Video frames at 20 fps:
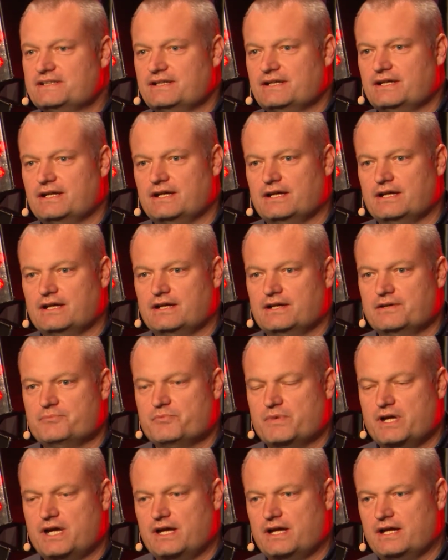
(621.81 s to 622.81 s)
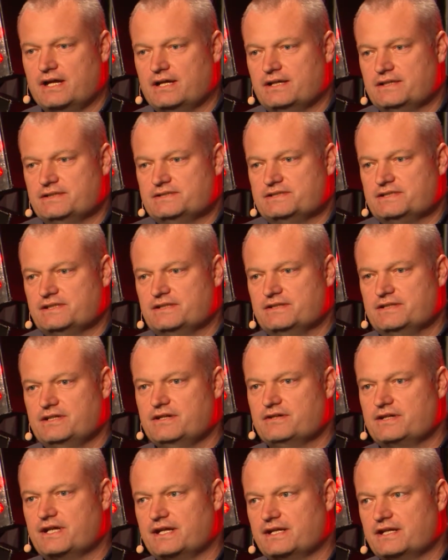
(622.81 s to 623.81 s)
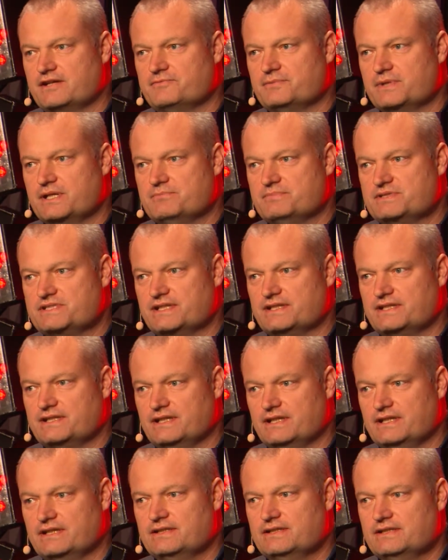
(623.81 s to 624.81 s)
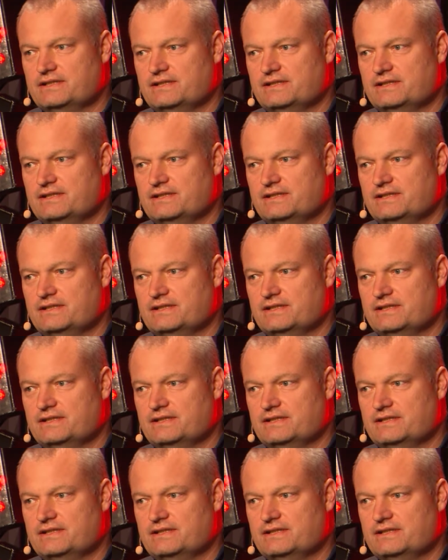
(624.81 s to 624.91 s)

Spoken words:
and the UK government in particular